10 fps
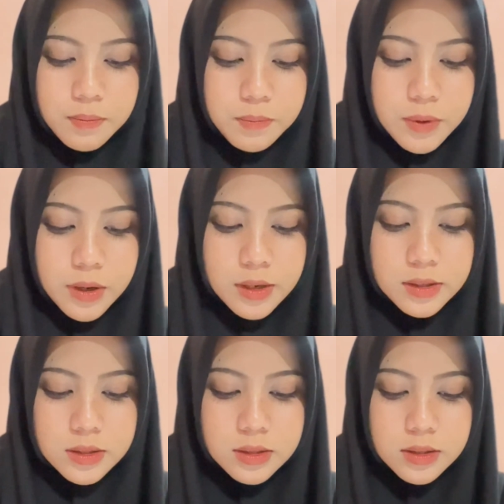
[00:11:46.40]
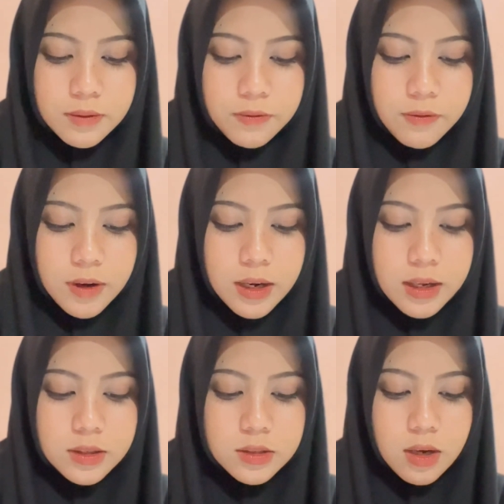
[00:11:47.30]

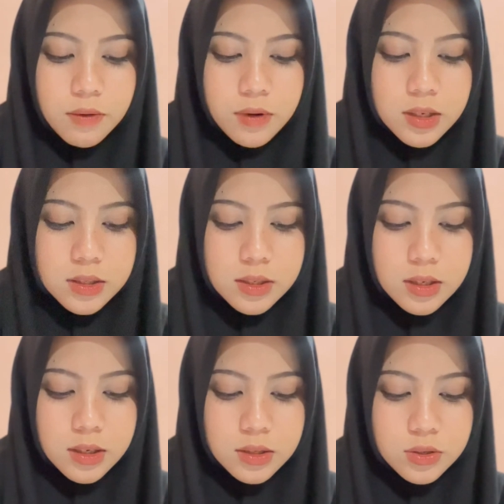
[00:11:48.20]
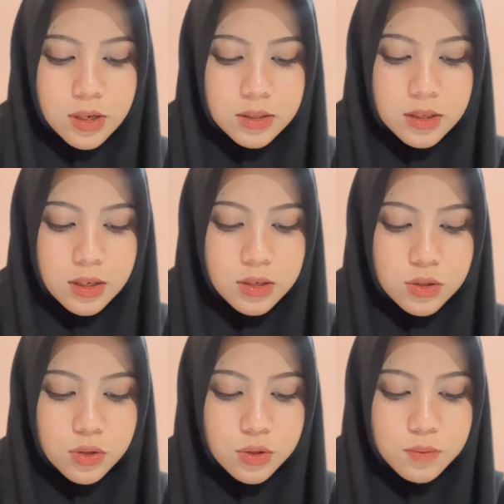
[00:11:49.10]
perceived towards the
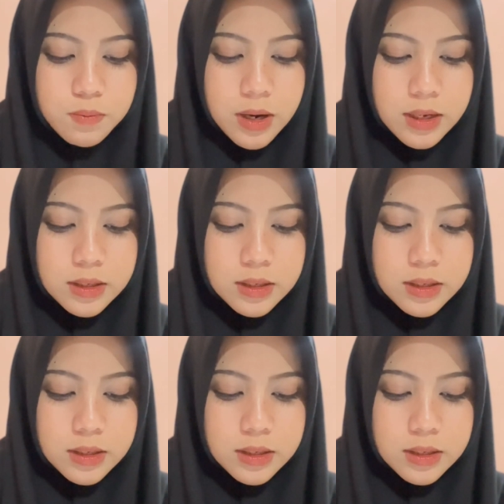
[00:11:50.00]
strategies used by